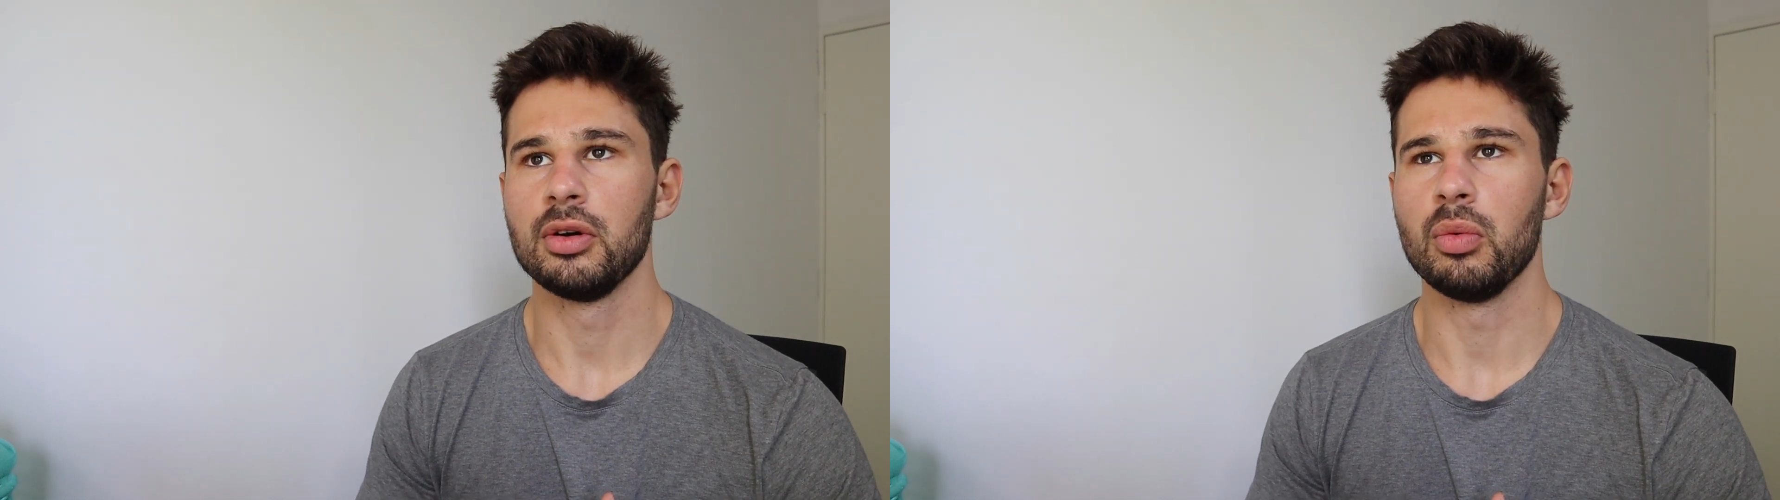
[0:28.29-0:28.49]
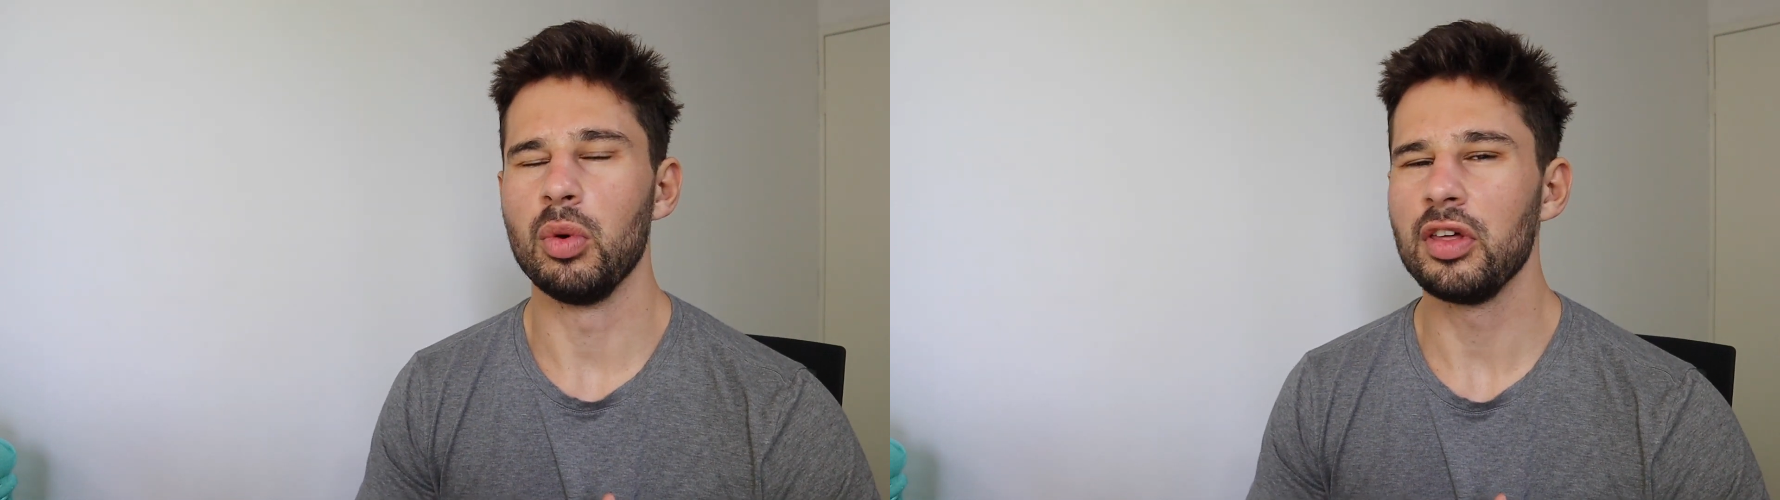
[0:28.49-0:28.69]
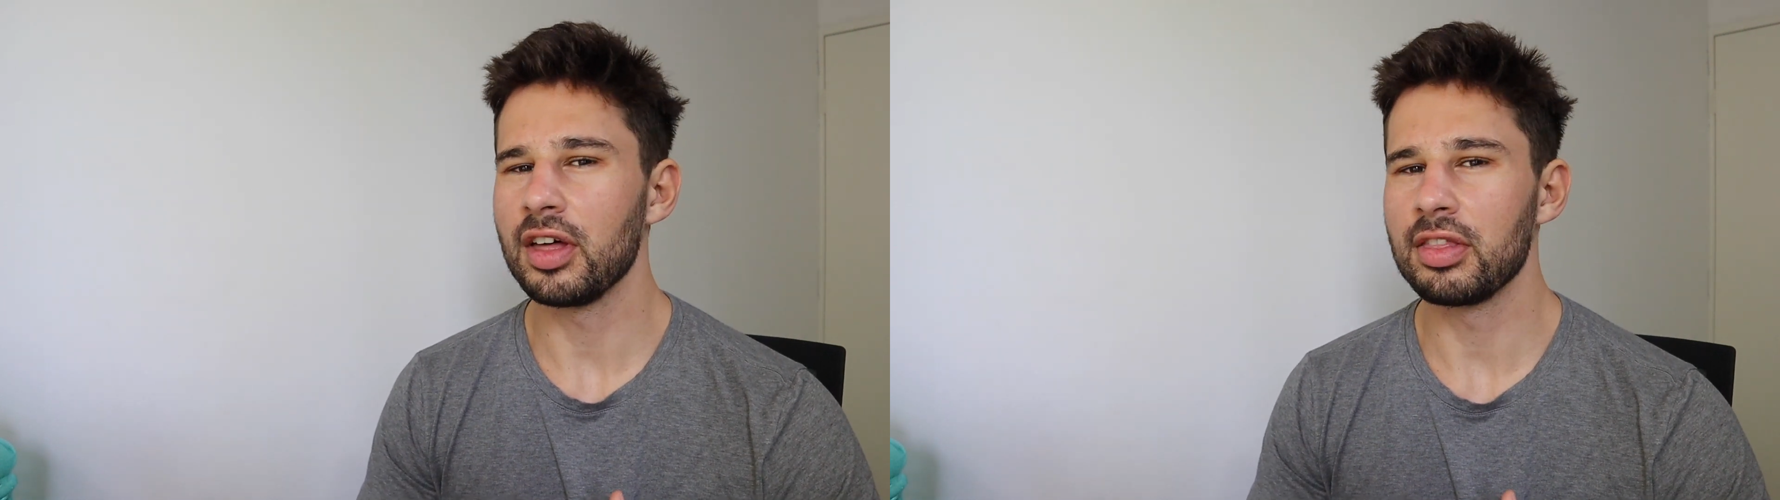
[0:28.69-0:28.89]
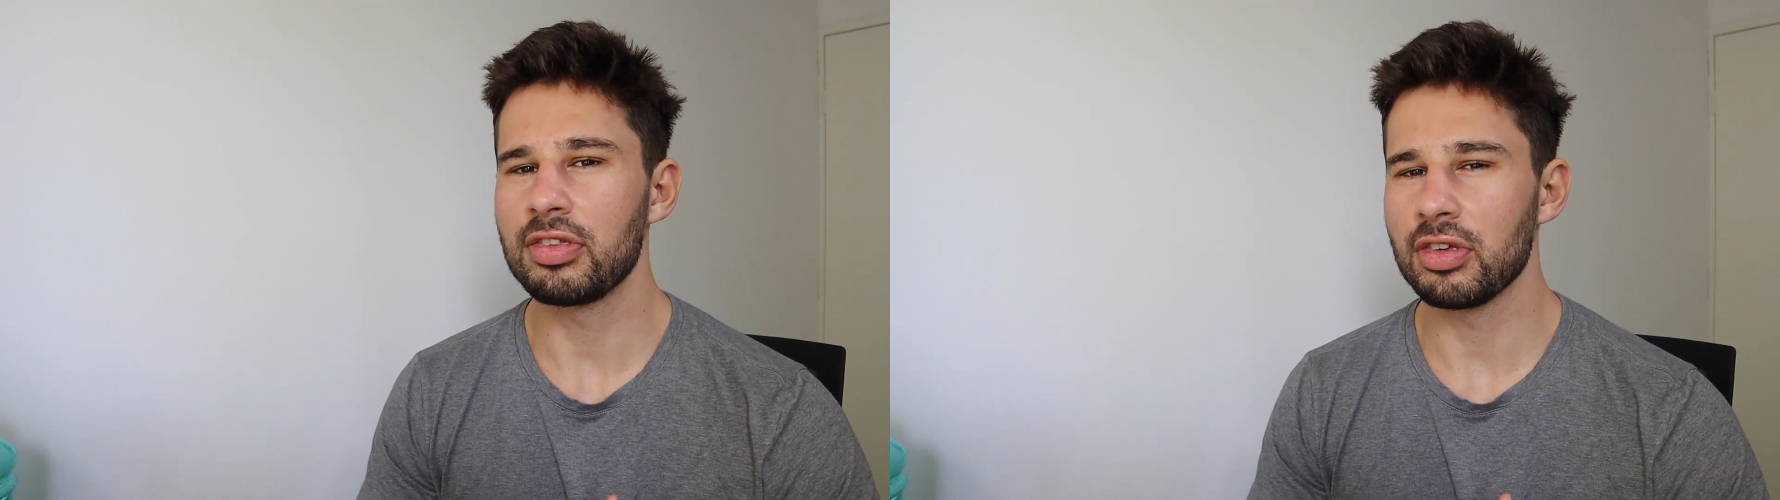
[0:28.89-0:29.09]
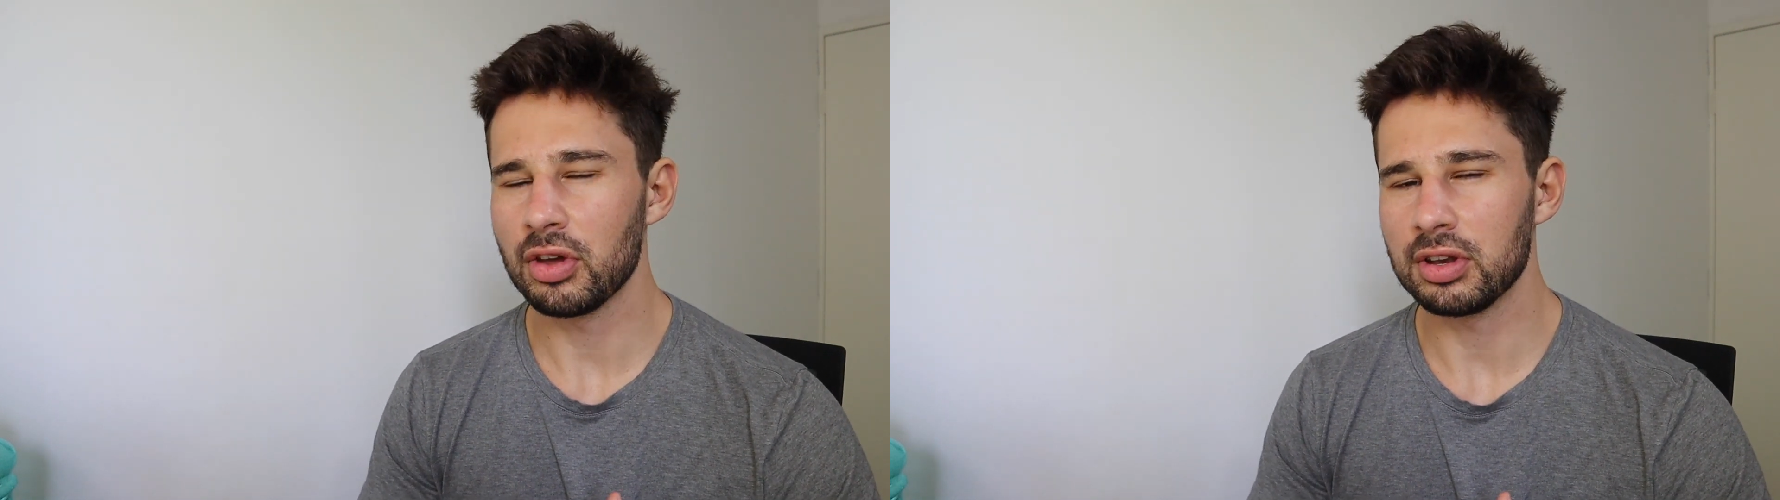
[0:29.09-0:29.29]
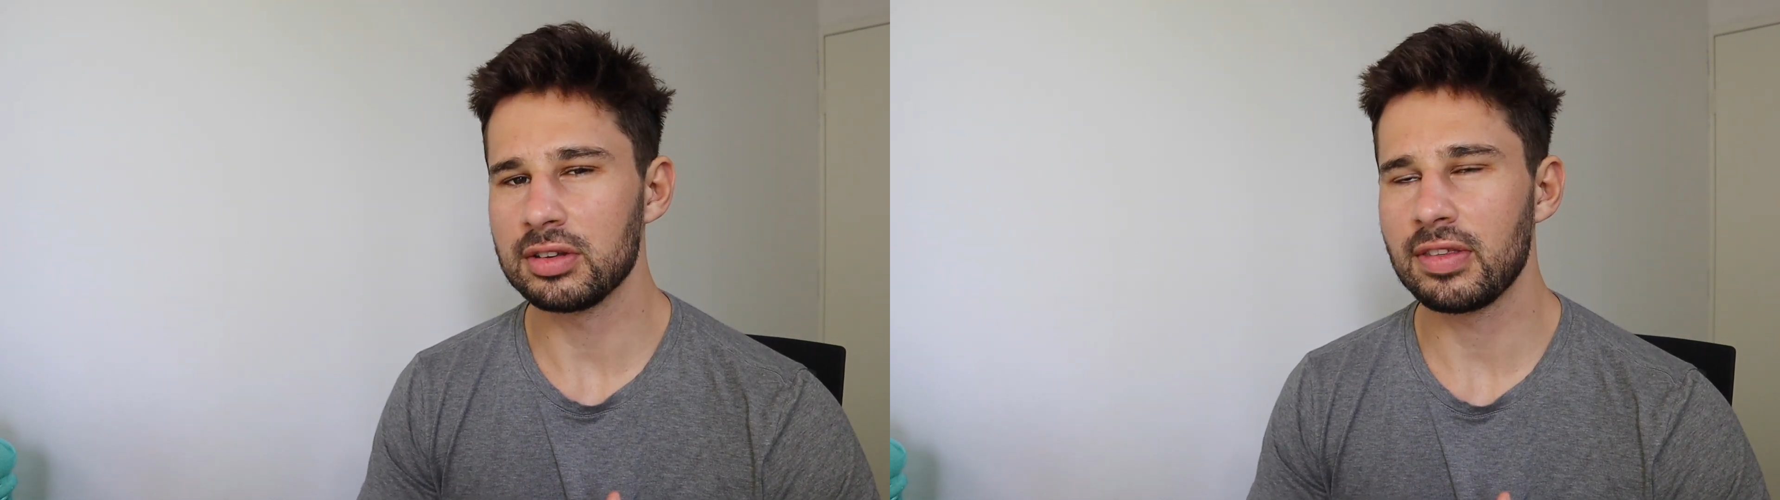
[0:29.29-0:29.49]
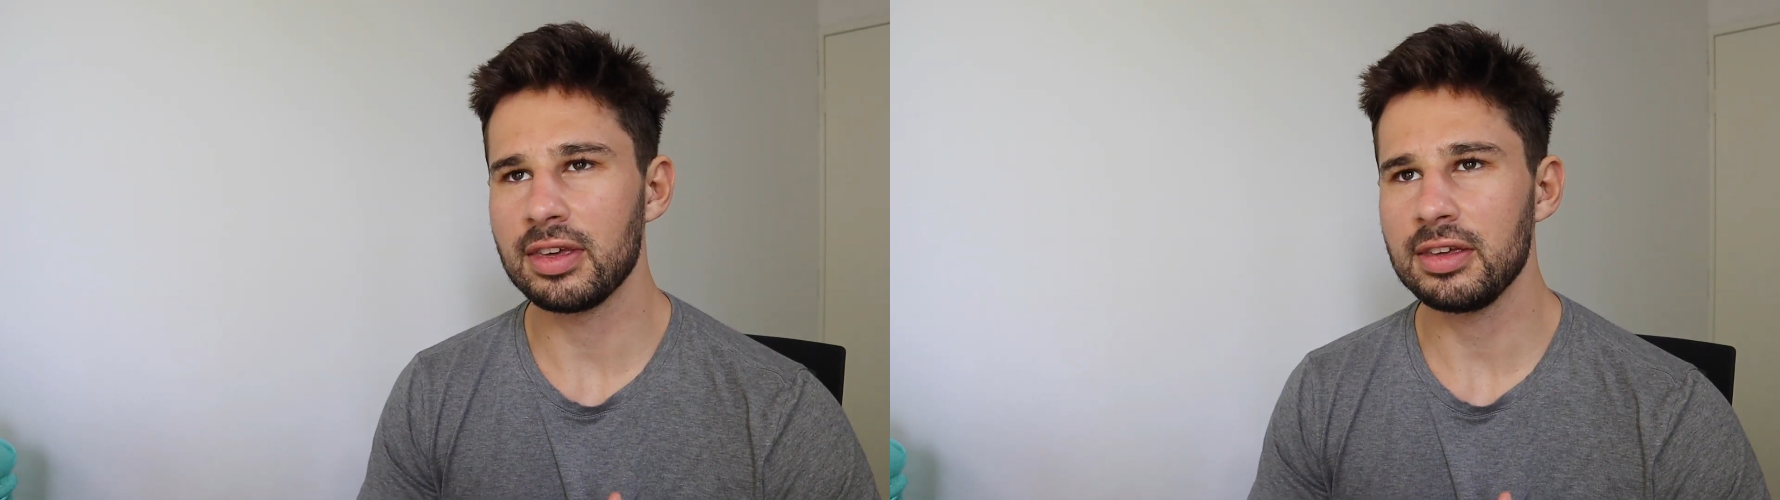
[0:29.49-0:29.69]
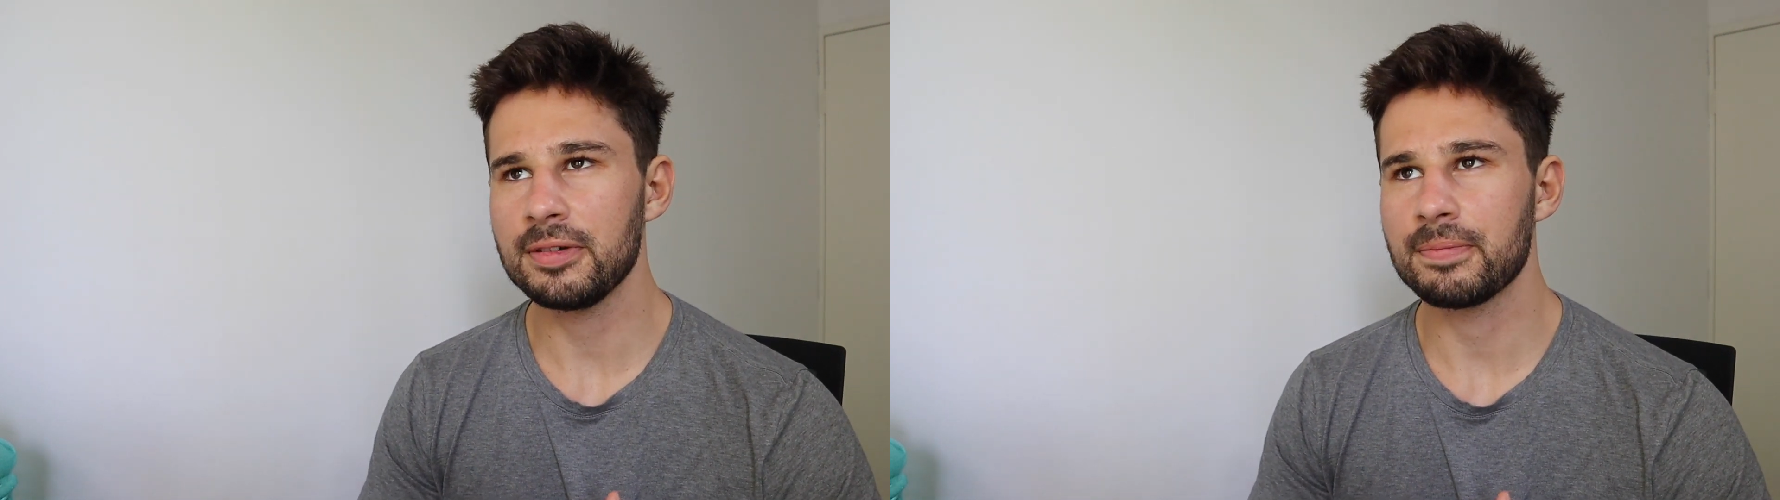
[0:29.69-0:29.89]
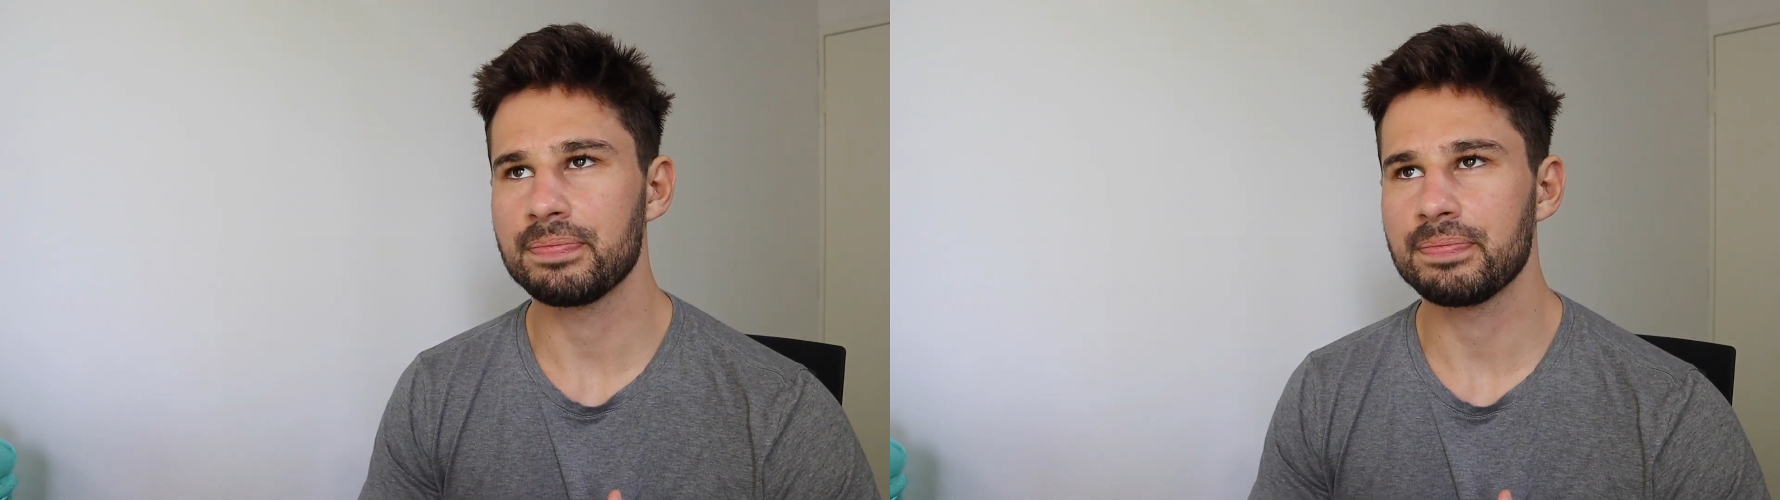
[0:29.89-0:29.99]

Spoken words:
with uncertainty,